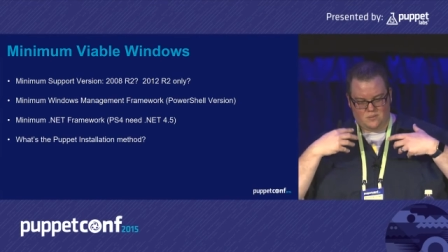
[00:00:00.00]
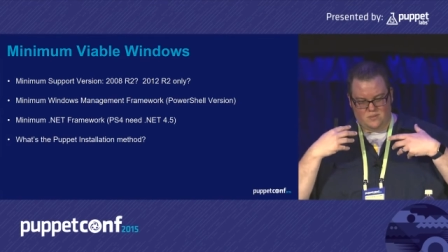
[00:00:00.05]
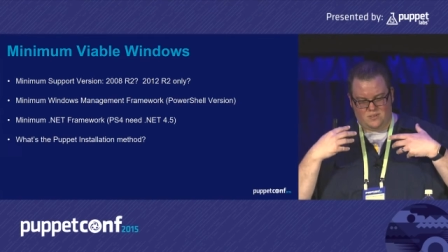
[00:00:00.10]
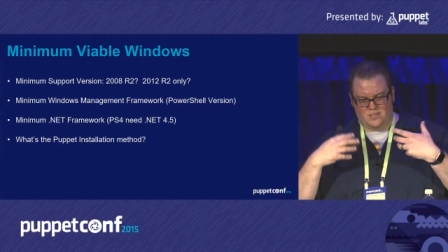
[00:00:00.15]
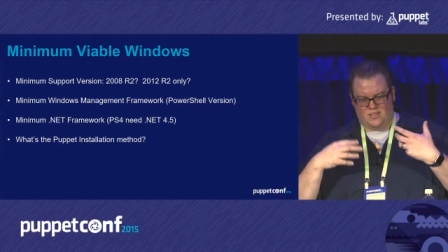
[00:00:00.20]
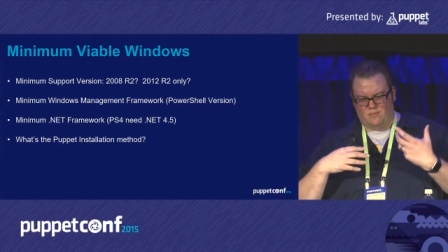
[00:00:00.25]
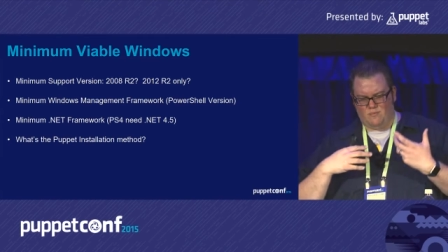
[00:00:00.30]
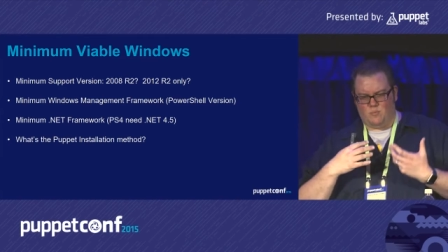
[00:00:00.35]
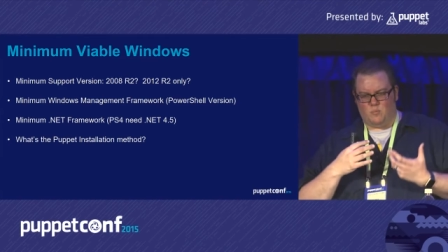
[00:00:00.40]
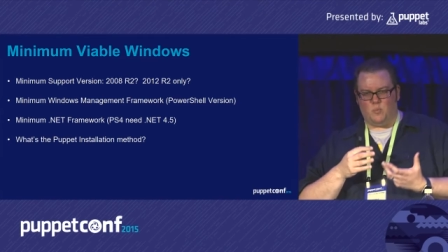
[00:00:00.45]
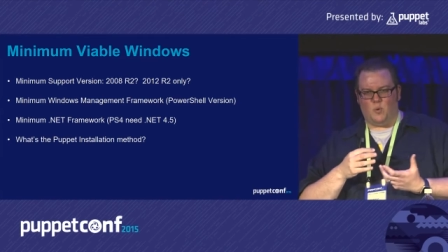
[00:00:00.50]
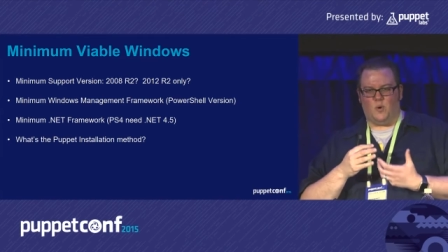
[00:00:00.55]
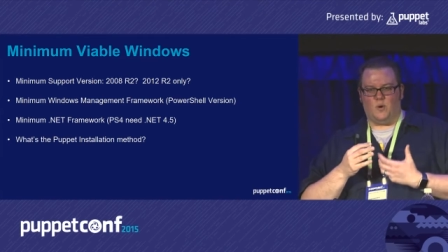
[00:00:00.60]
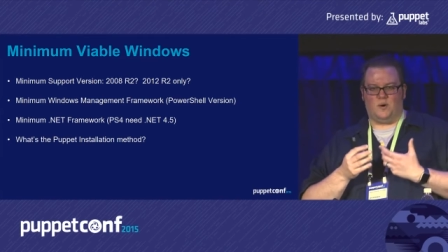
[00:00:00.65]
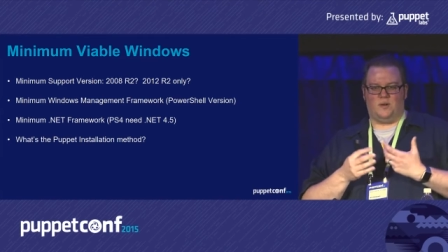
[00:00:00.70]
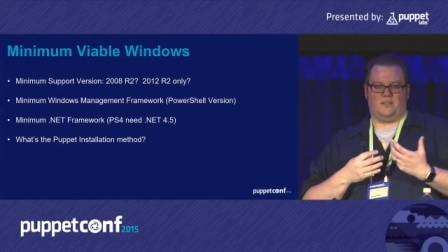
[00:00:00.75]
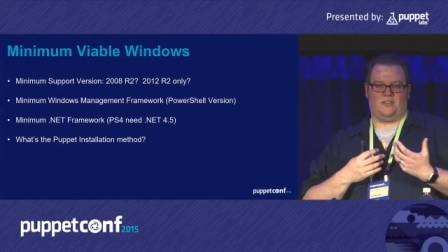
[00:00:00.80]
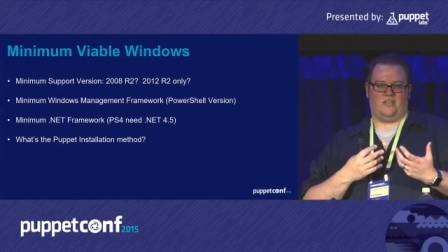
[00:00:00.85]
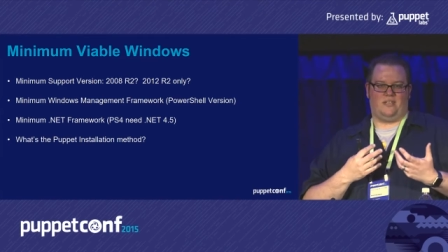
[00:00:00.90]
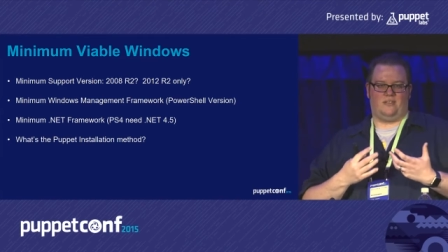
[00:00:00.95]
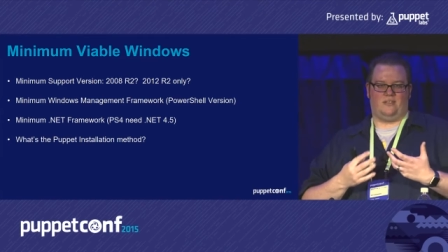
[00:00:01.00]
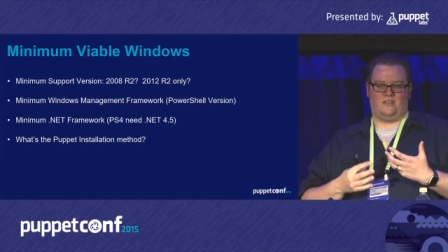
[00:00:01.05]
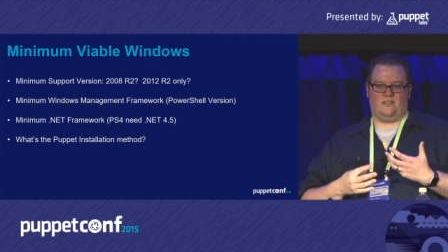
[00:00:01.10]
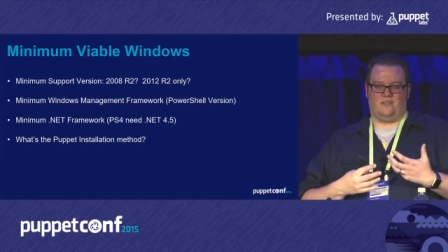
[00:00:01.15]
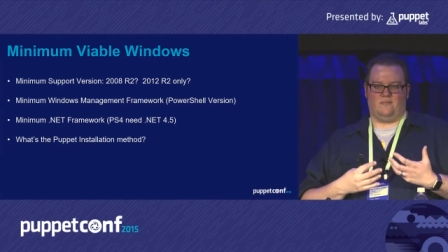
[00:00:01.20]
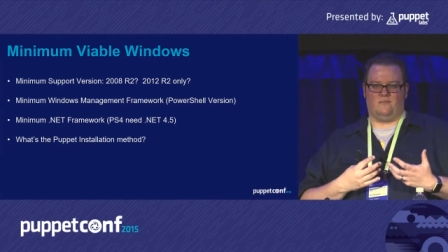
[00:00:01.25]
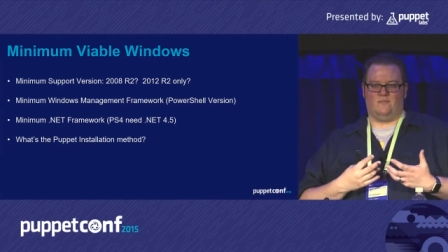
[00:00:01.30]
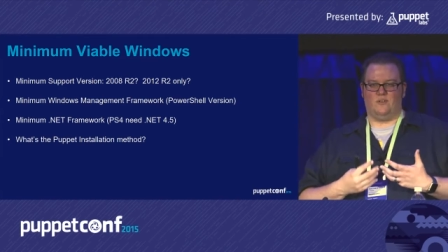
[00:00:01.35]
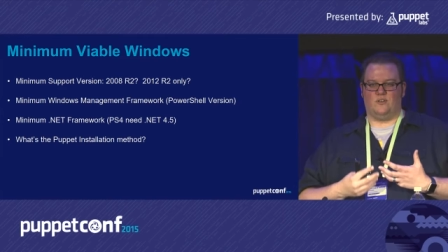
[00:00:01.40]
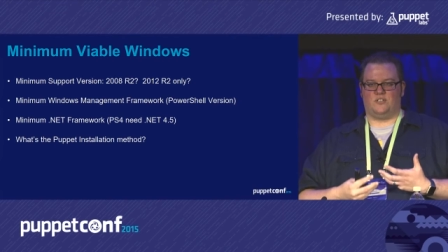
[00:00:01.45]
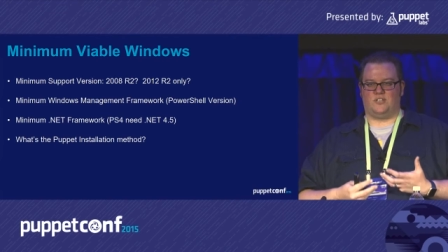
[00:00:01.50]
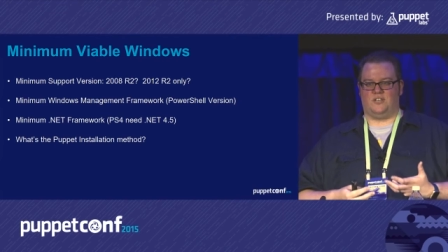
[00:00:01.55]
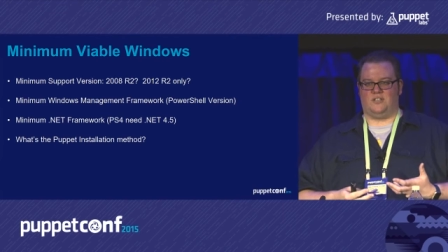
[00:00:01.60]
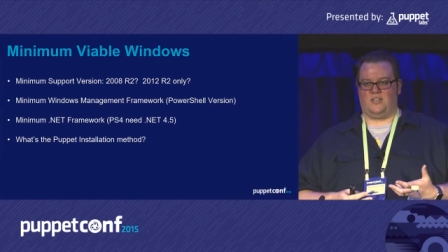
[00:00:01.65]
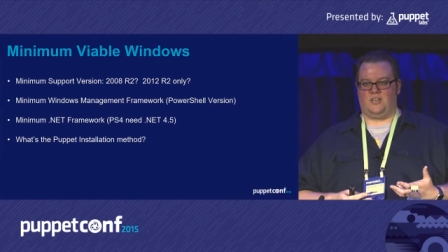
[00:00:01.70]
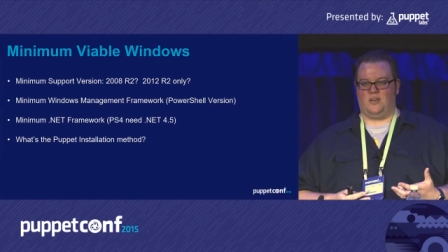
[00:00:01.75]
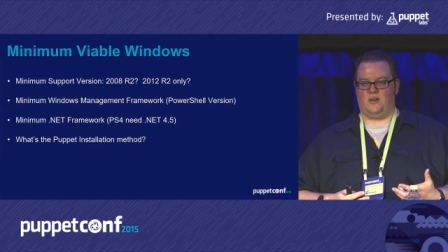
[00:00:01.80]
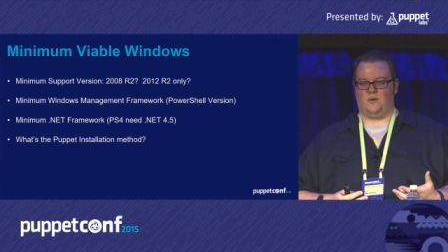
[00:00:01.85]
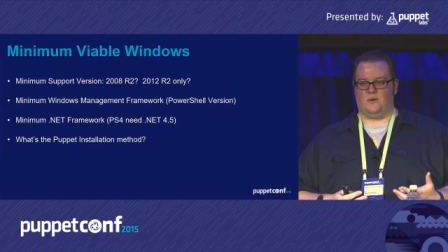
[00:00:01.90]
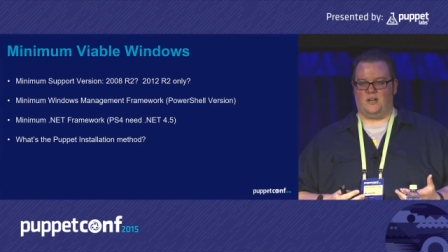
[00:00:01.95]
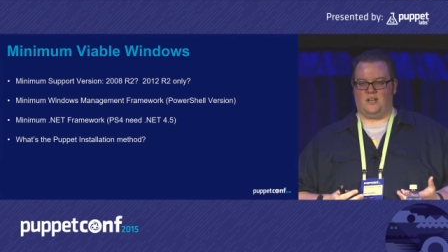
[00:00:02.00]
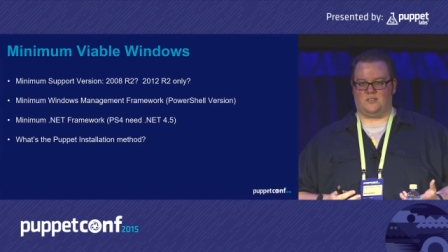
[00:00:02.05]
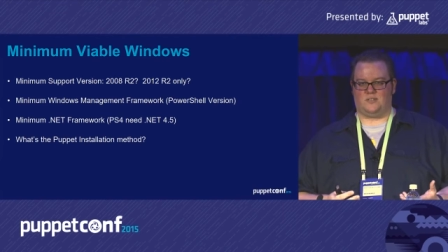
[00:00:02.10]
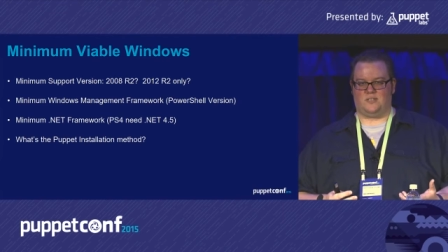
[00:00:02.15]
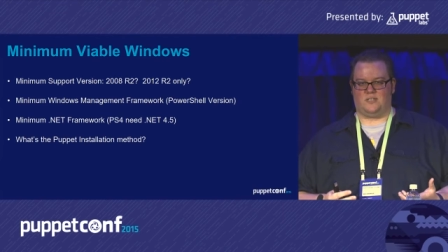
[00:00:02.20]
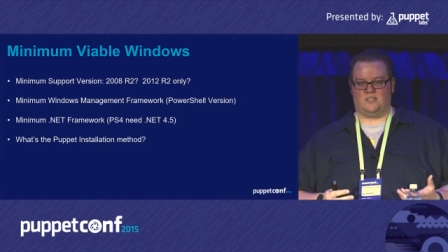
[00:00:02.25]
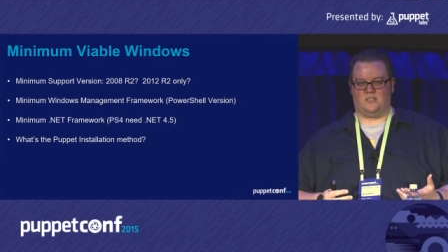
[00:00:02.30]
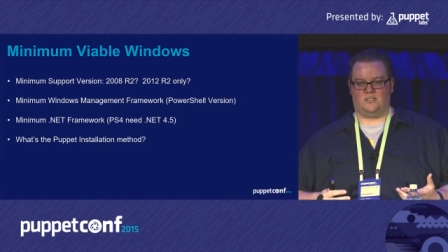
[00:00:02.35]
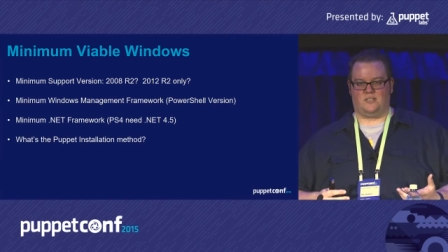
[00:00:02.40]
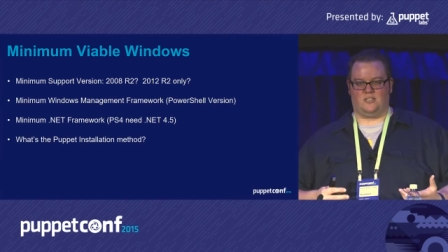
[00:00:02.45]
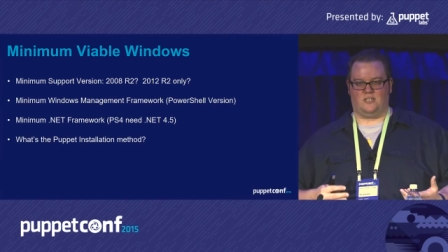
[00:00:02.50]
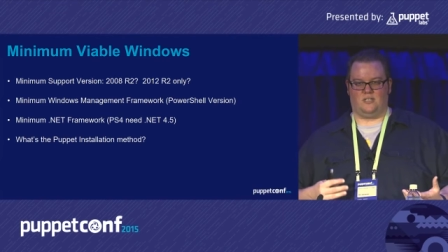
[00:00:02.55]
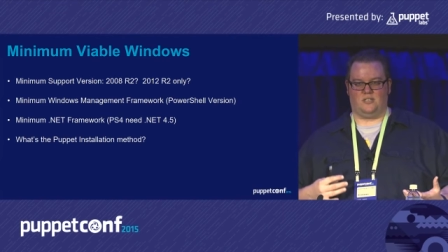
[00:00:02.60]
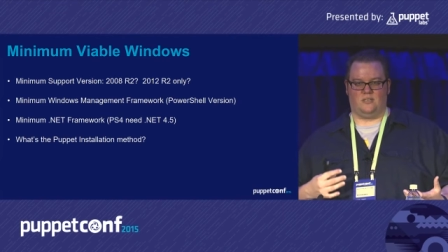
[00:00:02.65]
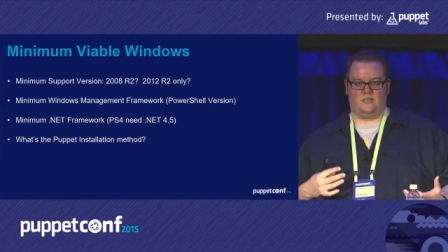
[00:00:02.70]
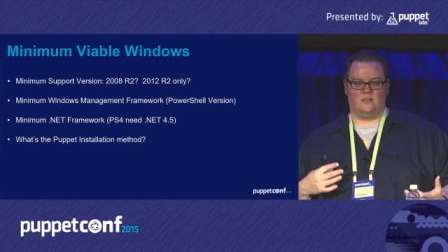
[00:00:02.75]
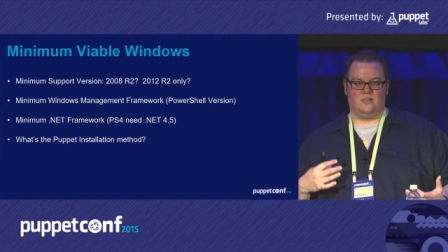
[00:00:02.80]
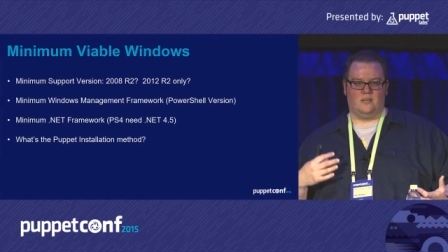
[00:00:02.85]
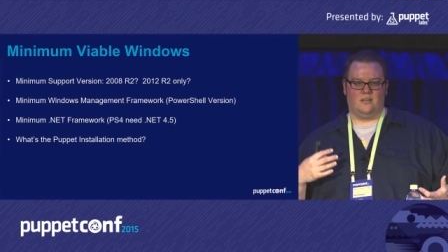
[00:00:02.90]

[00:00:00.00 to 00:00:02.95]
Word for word: even more than the version of the OS is the,